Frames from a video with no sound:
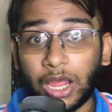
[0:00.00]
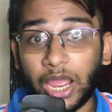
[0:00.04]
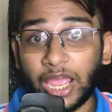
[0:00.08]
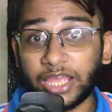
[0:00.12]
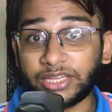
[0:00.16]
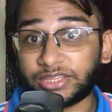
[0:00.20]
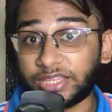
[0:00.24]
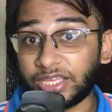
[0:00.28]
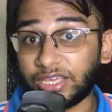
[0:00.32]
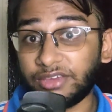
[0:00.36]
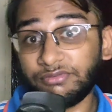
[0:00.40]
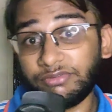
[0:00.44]
I
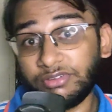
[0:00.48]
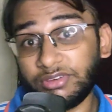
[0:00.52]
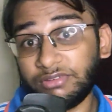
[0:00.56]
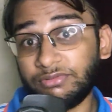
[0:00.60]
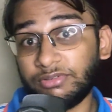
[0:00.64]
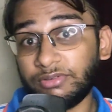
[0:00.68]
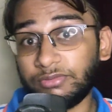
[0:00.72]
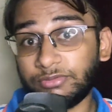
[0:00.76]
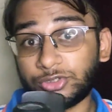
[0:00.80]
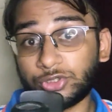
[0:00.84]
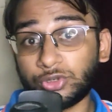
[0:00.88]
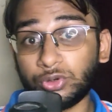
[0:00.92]
think we
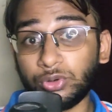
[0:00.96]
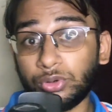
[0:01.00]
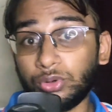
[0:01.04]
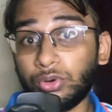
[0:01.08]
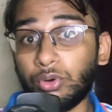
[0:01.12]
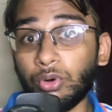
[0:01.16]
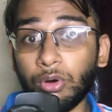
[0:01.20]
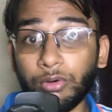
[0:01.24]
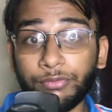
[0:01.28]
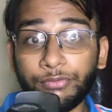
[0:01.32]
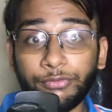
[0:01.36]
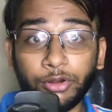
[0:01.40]
should
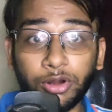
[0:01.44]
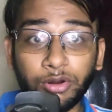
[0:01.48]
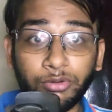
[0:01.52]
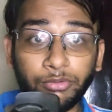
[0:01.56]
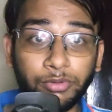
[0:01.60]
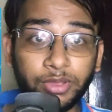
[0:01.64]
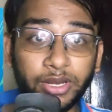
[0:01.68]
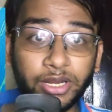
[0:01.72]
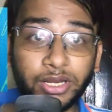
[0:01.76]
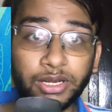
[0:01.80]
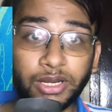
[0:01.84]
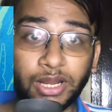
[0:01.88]
go for a
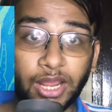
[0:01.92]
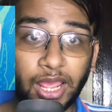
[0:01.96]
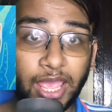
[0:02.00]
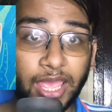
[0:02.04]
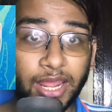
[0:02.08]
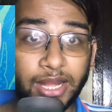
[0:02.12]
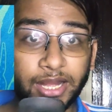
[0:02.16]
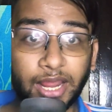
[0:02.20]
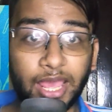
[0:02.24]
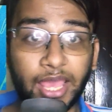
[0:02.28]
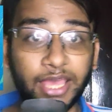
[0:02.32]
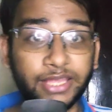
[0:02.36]
win,
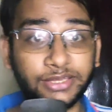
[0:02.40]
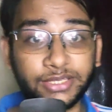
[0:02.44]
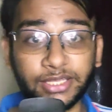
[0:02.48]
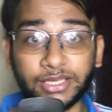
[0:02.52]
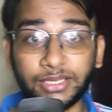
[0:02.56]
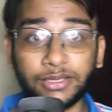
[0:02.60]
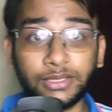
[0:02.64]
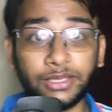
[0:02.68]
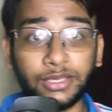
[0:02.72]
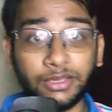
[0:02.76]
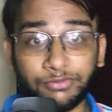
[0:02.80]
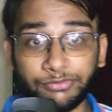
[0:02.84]
and I
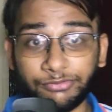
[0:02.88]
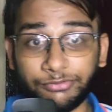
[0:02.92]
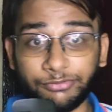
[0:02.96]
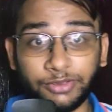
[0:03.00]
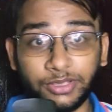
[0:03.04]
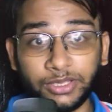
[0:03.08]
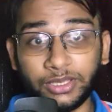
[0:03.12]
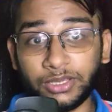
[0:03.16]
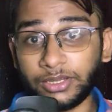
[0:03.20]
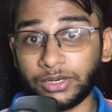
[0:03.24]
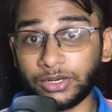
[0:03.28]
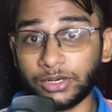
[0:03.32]
think if
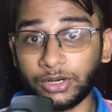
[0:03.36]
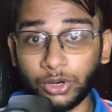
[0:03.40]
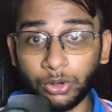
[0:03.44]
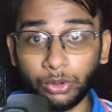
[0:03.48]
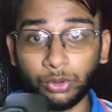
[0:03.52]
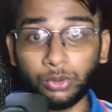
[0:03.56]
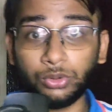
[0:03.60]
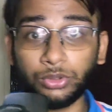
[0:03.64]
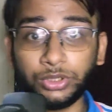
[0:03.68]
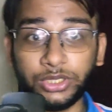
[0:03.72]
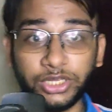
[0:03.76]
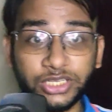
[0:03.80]
we
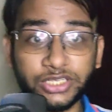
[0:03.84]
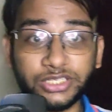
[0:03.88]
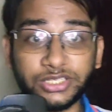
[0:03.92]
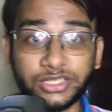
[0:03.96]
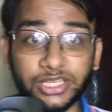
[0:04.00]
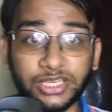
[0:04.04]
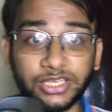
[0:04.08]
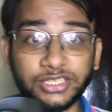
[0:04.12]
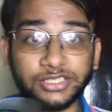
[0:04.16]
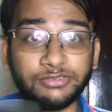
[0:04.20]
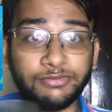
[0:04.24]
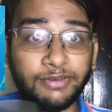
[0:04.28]
do these
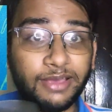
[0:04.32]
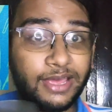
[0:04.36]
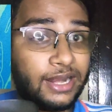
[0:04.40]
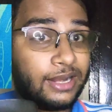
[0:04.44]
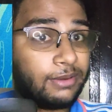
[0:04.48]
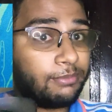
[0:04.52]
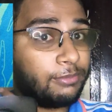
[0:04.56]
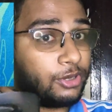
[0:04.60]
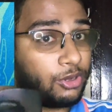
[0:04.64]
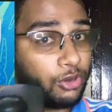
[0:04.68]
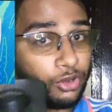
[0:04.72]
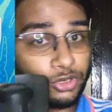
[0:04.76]
things
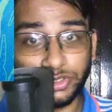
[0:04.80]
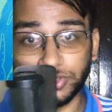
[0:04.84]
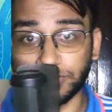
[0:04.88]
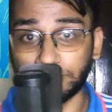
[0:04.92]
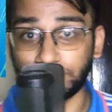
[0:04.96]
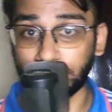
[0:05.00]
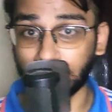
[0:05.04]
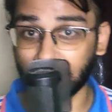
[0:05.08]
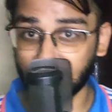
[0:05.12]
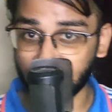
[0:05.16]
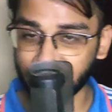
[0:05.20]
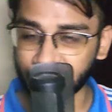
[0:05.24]
well, because
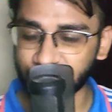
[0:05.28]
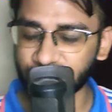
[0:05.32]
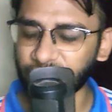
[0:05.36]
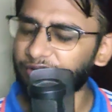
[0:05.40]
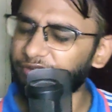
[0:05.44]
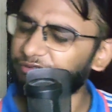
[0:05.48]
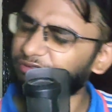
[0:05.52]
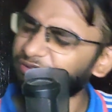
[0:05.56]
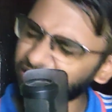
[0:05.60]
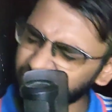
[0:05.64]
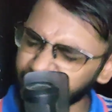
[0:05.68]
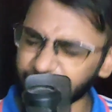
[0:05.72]
Manisha
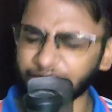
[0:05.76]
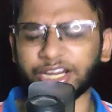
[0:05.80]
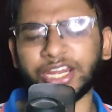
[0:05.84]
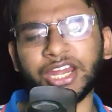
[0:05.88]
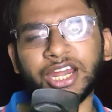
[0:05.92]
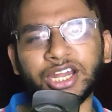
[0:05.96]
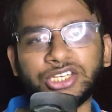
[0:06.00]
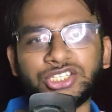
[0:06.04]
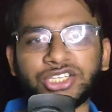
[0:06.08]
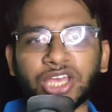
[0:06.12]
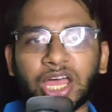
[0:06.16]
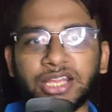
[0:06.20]
will
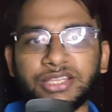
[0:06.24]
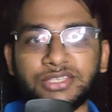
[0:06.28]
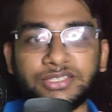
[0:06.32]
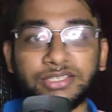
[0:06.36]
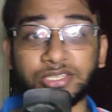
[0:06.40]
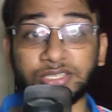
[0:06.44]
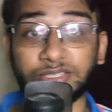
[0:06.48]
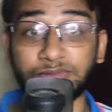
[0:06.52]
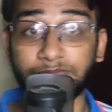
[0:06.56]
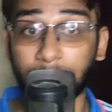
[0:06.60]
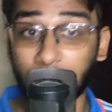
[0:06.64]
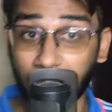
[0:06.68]
create
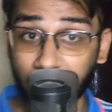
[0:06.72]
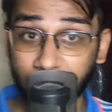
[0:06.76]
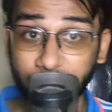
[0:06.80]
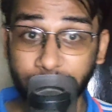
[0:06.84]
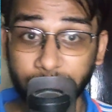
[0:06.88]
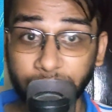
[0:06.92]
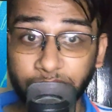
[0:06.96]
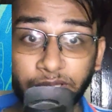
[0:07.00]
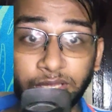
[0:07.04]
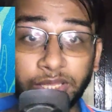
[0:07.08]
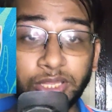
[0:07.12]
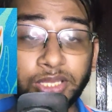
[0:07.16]
chances,
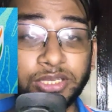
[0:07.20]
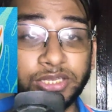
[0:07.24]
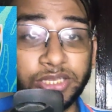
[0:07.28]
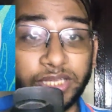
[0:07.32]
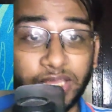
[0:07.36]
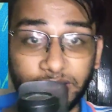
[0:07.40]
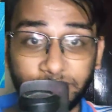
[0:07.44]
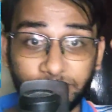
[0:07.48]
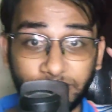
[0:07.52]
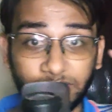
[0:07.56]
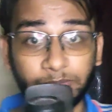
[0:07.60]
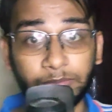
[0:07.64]
but
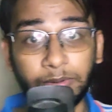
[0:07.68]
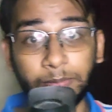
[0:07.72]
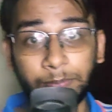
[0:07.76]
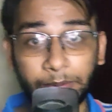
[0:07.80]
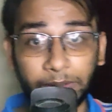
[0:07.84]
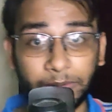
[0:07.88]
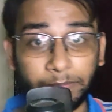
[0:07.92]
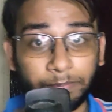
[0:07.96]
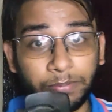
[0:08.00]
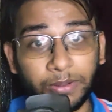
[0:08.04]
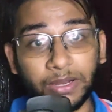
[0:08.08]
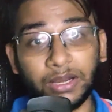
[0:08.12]
there will be
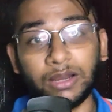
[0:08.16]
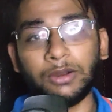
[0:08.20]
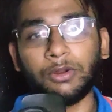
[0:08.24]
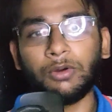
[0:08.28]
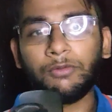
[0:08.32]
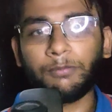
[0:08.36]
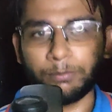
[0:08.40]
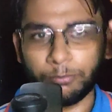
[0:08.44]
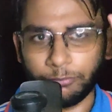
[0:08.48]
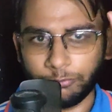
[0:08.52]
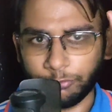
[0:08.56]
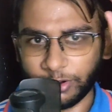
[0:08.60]
people,
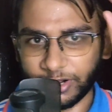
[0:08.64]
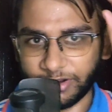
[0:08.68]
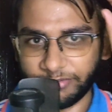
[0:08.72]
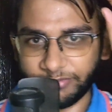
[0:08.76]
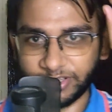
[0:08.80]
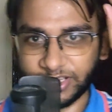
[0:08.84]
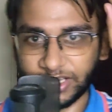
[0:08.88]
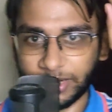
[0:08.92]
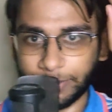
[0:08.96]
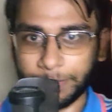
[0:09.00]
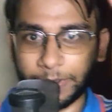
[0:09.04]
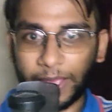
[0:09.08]
whether
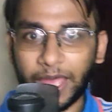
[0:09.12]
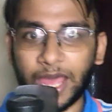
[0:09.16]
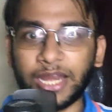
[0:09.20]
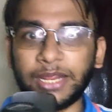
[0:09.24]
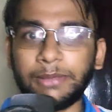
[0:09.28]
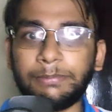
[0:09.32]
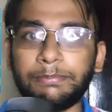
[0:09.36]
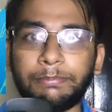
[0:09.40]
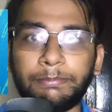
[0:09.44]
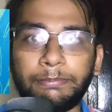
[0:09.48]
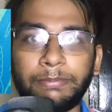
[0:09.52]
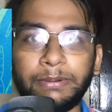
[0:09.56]

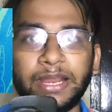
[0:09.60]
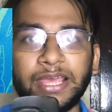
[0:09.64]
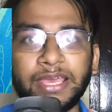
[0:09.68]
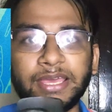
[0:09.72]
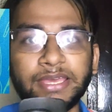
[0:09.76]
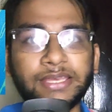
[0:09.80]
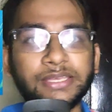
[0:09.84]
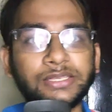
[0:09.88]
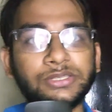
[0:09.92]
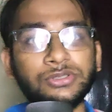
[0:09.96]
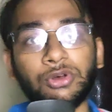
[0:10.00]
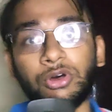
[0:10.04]
Pyari
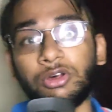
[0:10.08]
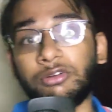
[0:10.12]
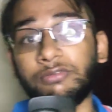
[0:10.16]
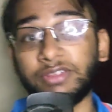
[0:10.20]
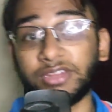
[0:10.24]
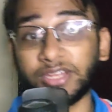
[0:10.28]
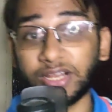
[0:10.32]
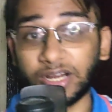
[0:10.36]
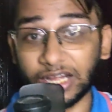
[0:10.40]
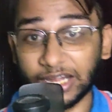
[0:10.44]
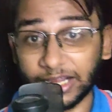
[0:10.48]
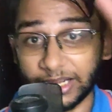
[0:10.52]
plays or
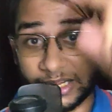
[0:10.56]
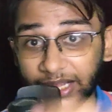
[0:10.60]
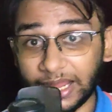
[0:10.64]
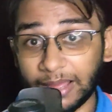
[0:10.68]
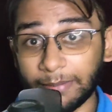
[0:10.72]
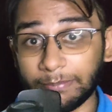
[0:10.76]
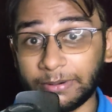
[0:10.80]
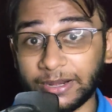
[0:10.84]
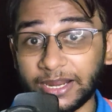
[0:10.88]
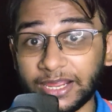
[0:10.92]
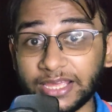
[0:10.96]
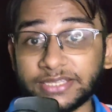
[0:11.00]
whether
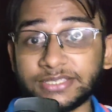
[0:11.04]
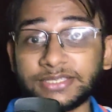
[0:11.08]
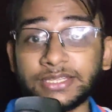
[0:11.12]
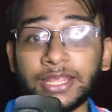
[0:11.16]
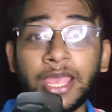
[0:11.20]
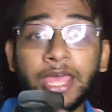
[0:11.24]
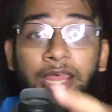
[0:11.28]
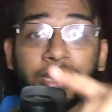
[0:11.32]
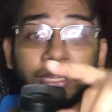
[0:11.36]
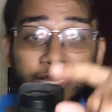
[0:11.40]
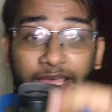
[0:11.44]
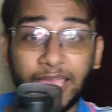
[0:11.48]
Linda plays,
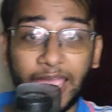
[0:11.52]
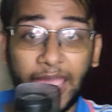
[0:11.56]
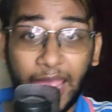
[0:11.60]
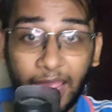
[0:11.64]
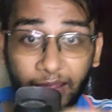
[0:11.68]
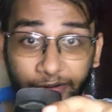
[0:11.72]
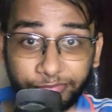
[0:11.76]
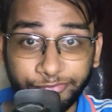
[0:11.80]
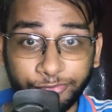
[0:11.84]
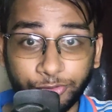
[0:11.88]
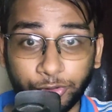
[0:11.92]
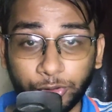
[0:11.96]
they
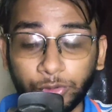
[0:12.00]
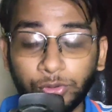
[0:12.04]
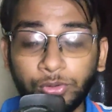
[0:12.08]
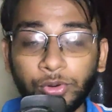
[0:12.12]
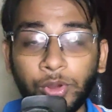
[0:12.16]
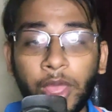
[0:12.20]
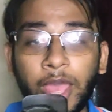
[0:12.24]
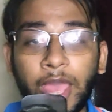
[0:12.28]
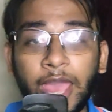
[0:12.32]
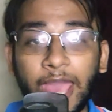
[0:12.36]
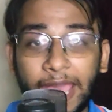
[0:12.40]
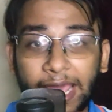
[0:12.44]
have to
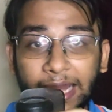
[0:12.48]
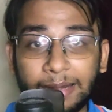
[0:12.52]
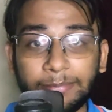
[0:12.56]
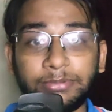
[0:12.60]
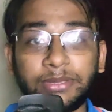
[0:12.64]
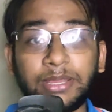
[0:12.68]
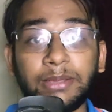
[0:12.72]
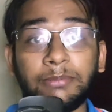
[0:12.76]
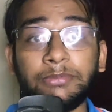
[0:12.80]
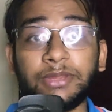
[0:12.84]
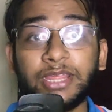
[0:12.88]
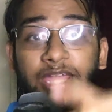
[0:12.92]

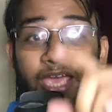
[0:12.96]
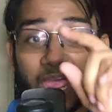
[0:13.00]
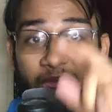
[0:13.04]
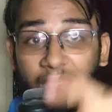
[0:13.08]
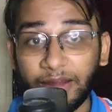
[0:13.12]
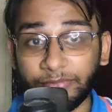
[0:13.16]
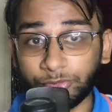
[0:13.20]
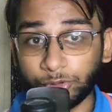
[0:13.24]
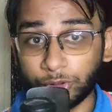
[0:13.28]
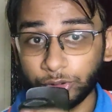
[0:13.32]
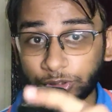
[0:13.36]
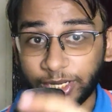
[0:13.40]
help them. They
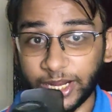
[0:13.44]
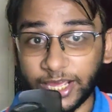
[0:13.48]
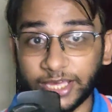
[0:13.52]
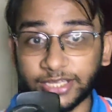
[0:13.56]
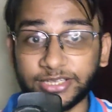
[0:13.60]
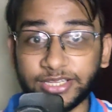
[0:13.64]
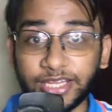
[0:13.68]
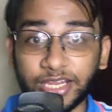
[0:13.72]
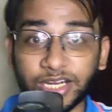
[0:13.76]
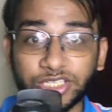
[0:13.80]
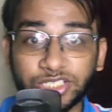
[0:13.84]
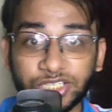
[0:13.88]
have to
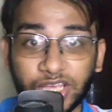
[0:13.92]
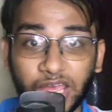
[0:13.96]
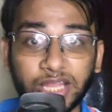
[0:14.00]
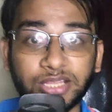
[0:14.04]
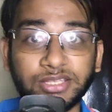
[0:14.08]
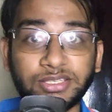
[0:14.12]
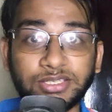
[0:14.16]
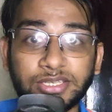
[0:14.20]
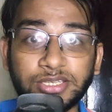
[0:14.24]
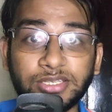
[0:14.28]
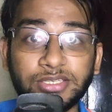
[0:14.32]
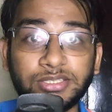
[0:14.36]
take their
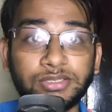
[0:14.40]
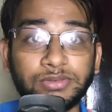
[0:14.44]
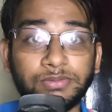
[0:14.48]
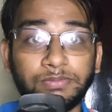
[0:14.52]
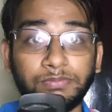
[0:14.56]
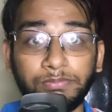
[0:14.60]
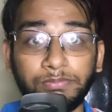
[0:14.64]
chances,